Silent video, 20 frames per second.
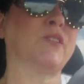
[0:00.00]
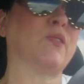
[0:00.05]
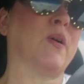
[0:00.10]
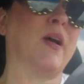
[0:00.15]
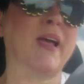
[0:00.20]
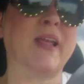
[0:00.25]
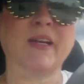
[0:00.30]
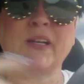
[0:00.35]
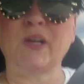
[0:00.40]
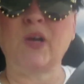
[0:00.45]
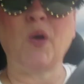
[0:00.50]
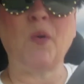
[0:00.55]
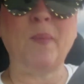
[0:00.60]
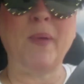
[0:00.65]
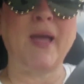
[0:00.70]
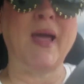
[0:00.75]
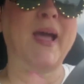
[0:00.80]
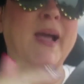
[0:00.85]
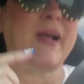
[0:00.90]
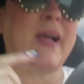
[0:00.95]
so I had to go
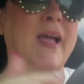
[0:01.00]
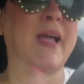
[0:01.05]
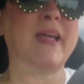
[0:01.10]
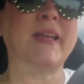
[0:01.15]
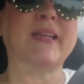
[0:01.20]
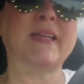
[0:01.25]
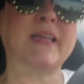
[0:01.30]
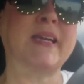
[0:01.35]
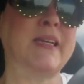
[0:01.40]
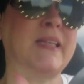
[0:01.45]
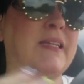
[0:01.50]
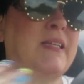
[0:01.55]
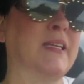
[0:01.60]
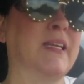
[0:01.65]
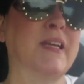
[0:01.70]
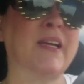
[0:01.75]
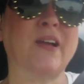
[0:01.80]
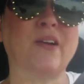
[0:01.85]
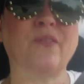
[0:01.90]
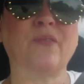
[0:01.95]
back, I had to get,
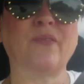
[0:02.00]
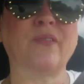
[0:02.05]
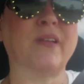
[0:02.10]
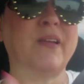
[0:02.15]
you know,